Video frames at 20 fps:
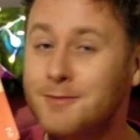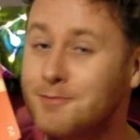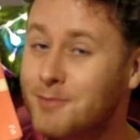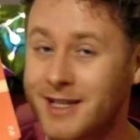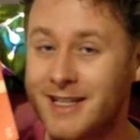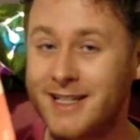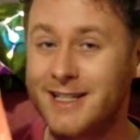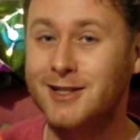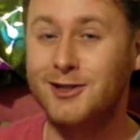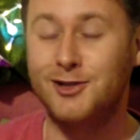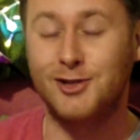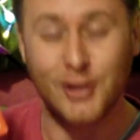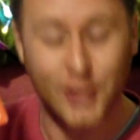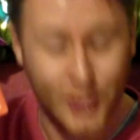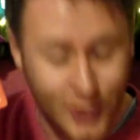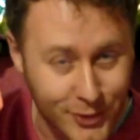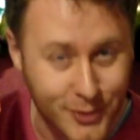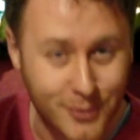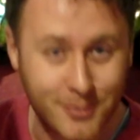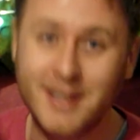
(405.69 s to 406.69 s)
please
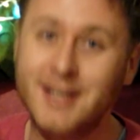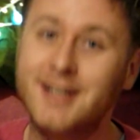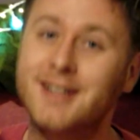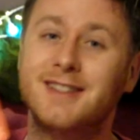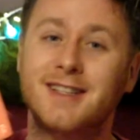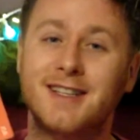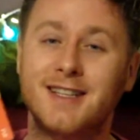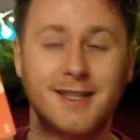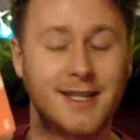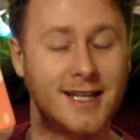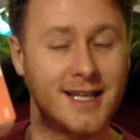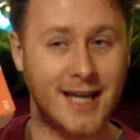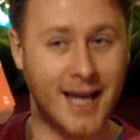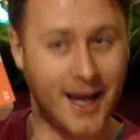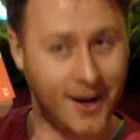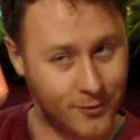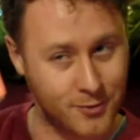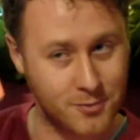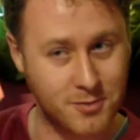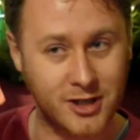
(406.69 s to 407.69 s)
do, because I think
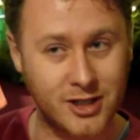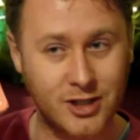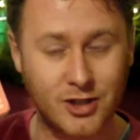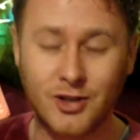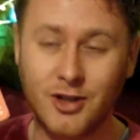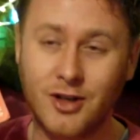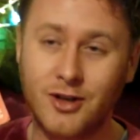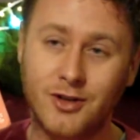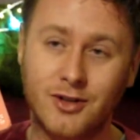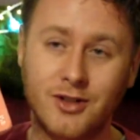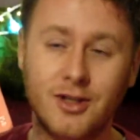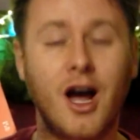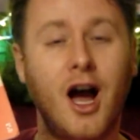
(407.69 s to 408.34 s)
everybody should.